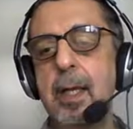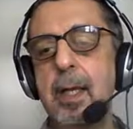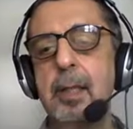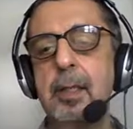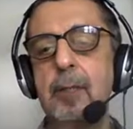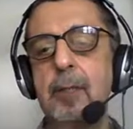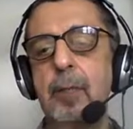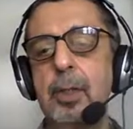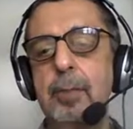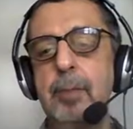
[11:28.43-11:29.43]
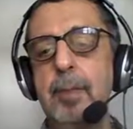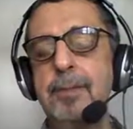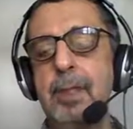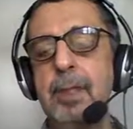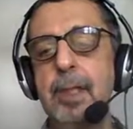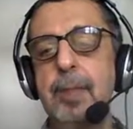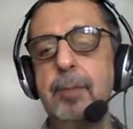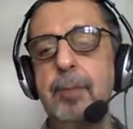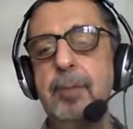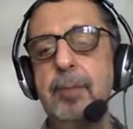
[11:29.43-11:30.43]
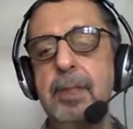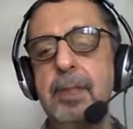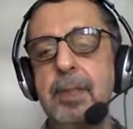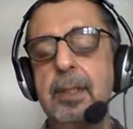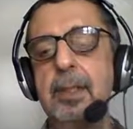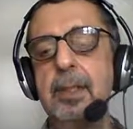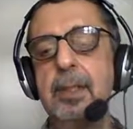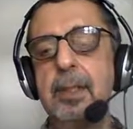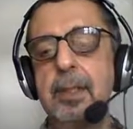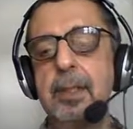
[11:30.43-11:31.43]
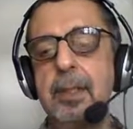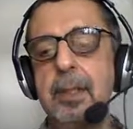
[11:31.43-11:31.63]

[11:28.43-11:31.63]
The volume of the liquid within the